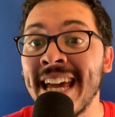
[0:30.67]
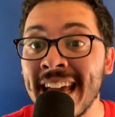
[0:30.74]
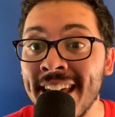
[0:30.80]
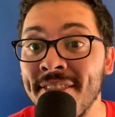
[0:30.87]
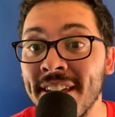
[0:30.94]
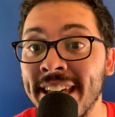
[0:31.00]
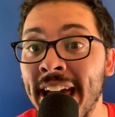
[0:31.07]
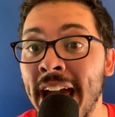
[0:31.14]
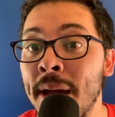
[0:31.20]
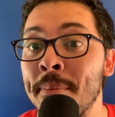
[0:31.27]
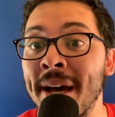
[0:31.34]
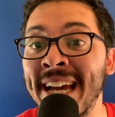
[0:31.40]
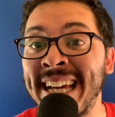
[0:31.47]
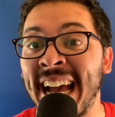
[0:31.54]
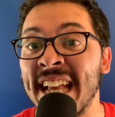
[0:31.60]
in the game
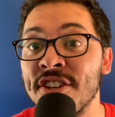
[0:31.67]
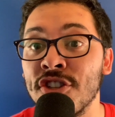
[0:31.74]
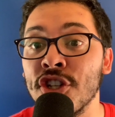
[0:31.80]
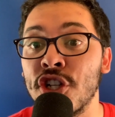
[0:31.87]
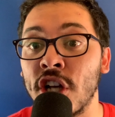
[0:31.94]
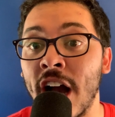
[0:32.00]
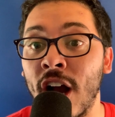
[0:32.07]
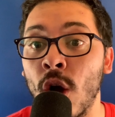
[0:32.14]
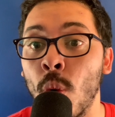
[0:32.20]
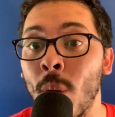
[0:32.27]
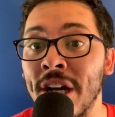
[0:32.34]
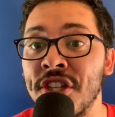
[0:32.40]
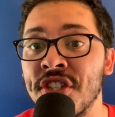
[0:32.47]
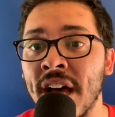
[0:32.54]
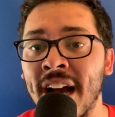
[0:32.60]
against the Chicago
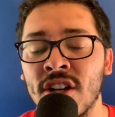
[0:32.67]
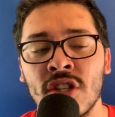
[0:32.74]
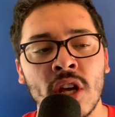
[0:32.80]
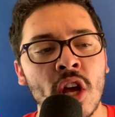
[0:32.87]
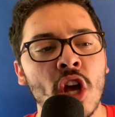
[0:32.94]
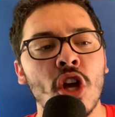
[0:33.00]
White Sox.